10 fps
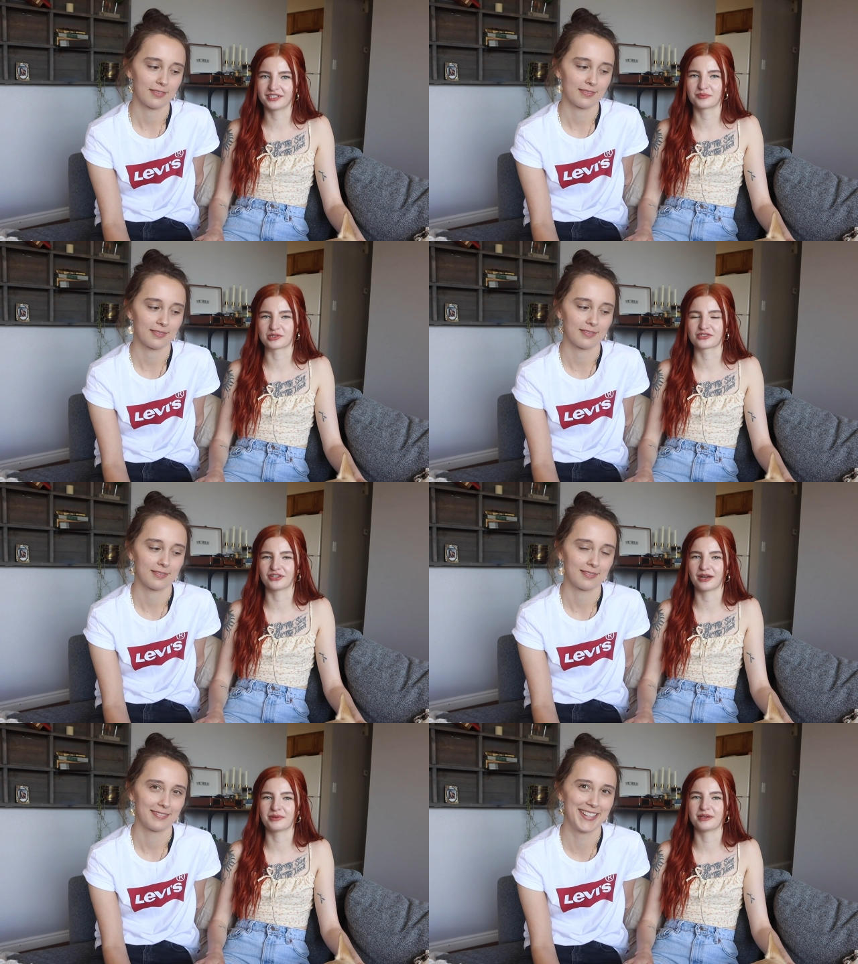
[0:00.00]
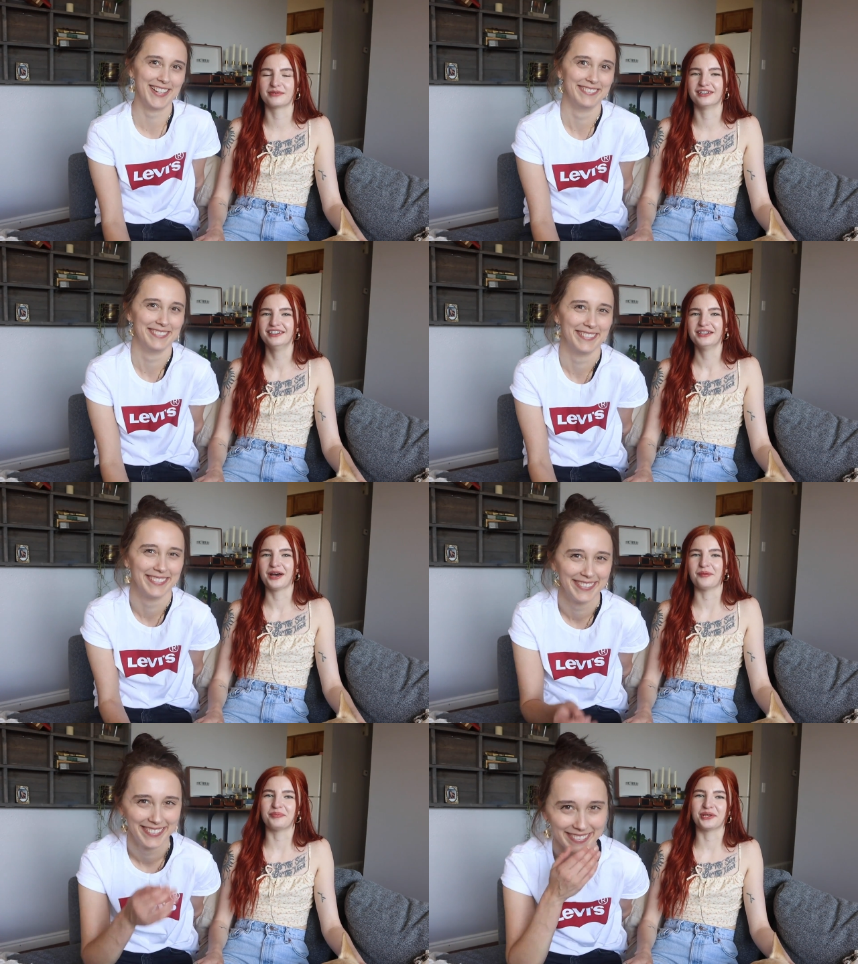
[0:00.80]
Speaker 1: had to prescribe him
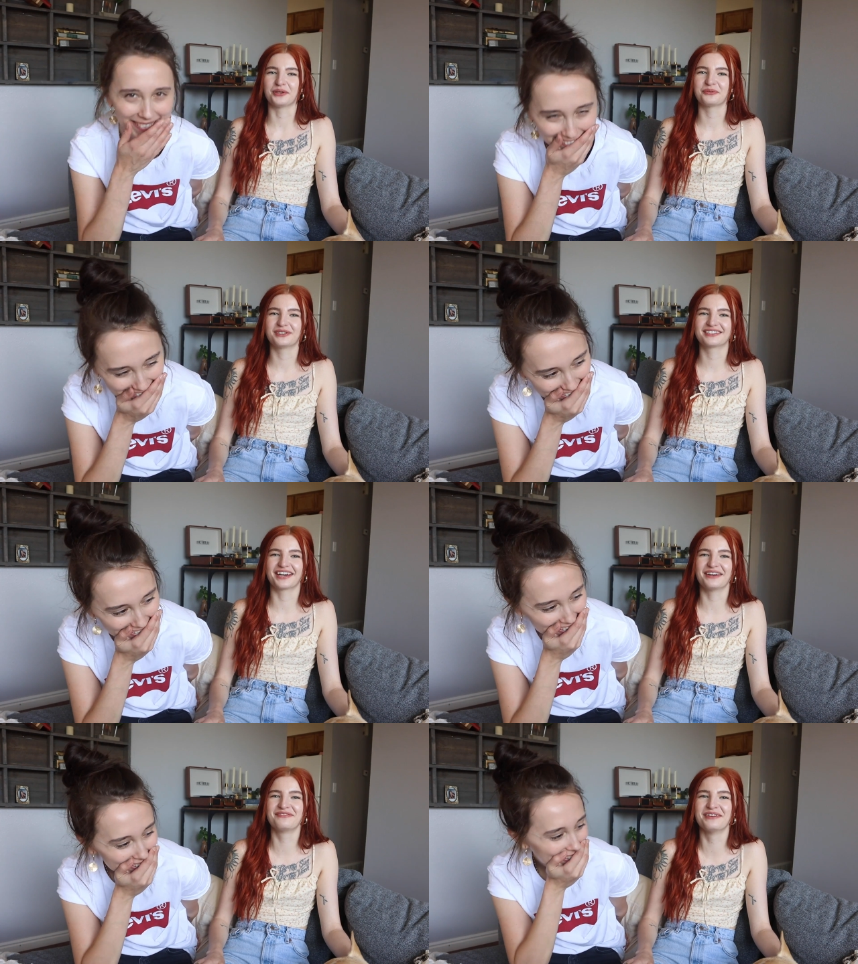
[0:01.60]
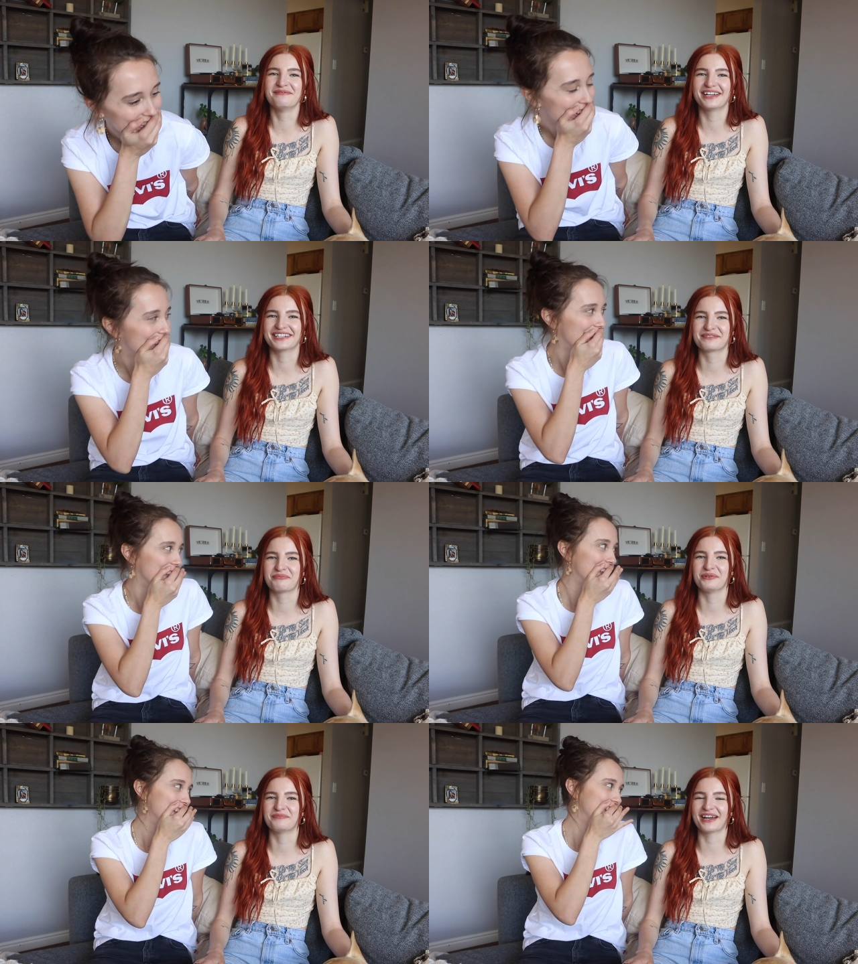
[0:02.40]
a pill one time that made his
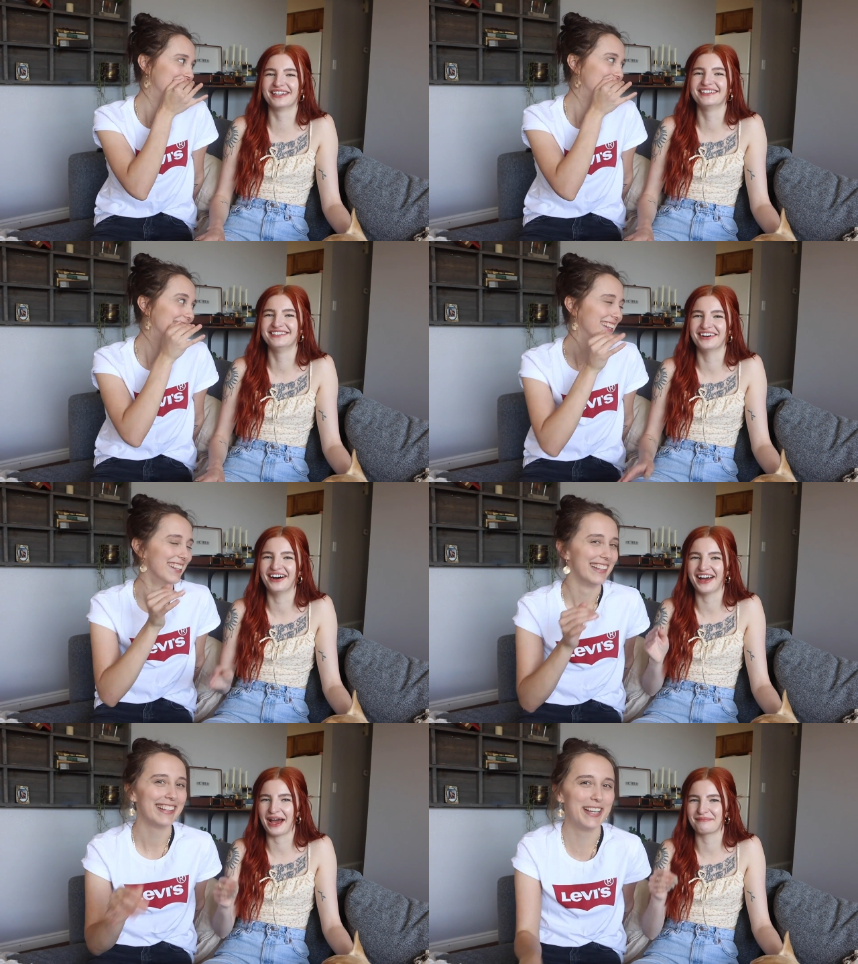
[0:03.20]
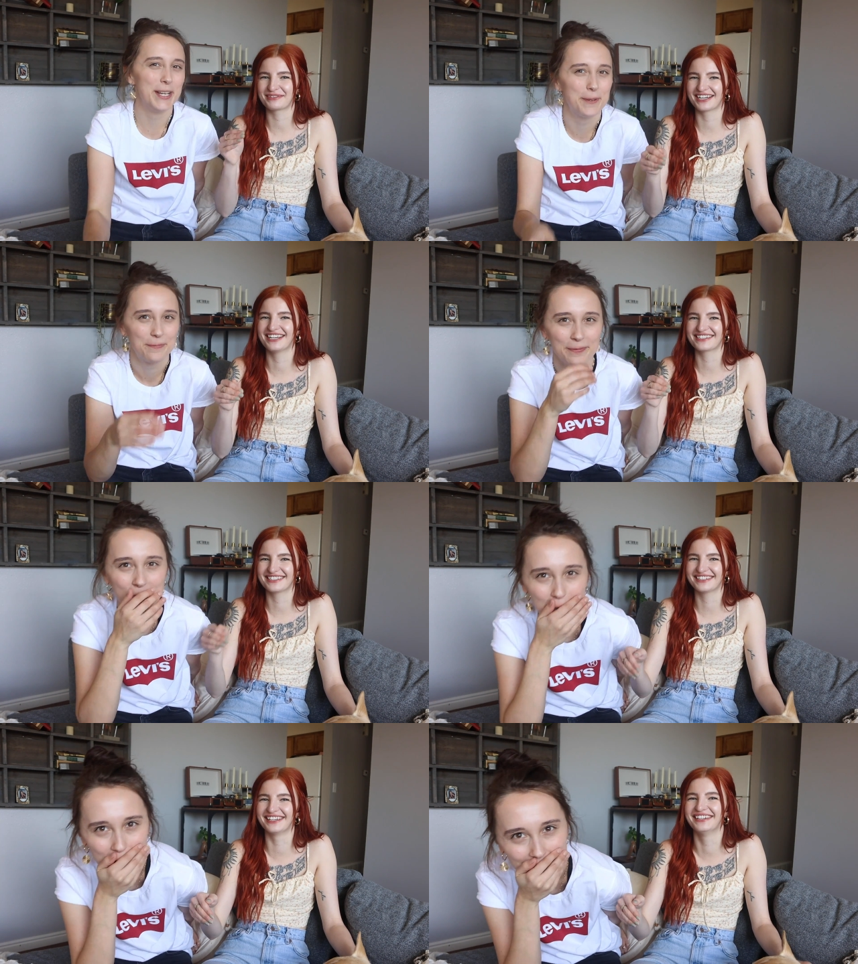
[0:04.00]
poop not
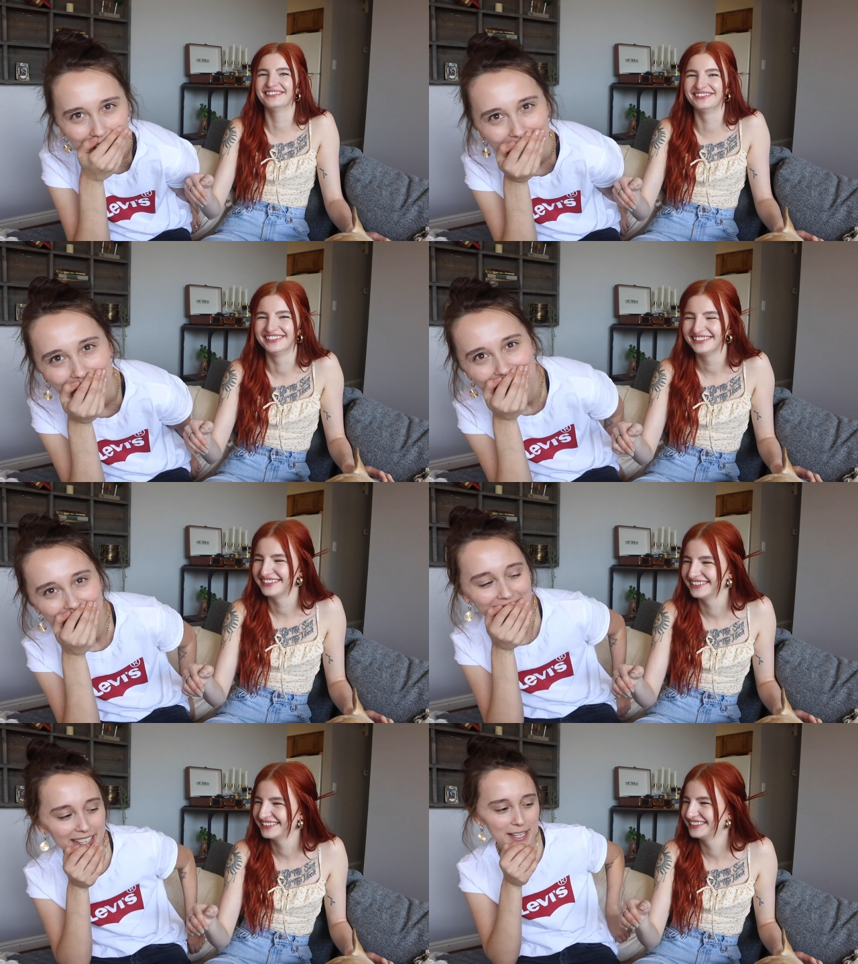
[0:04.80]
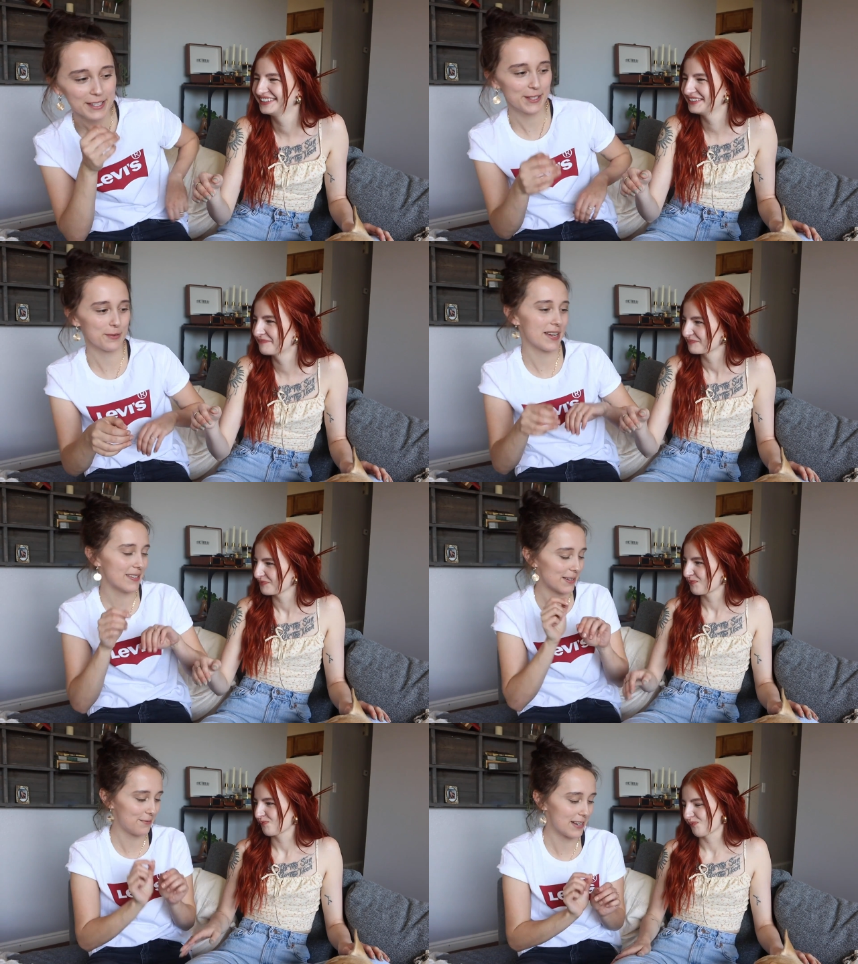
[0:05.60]
appetizing to him.
Speaker 2: So we
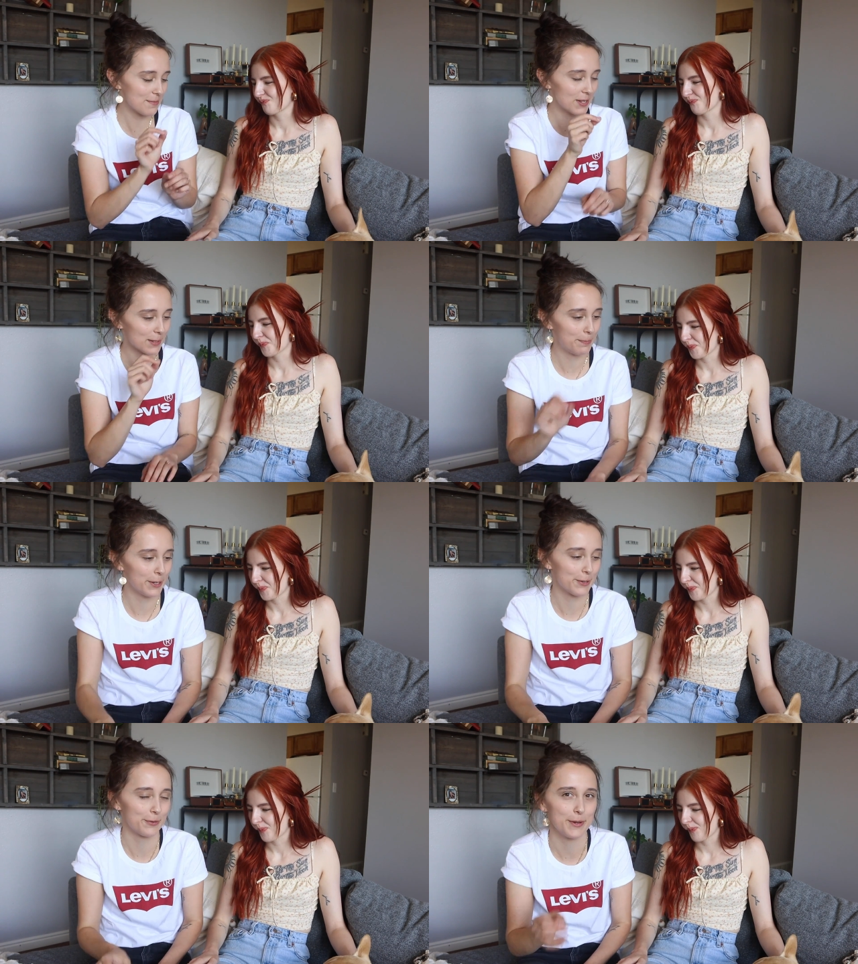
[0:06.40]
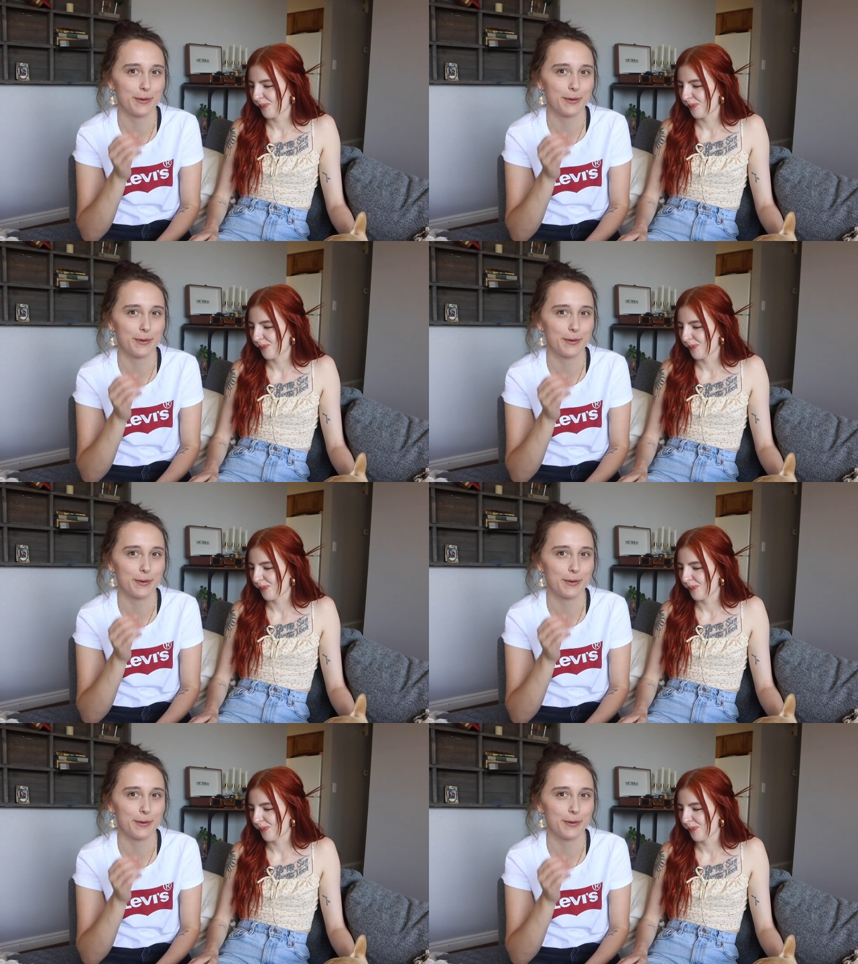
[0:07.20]
had to feed him this pill so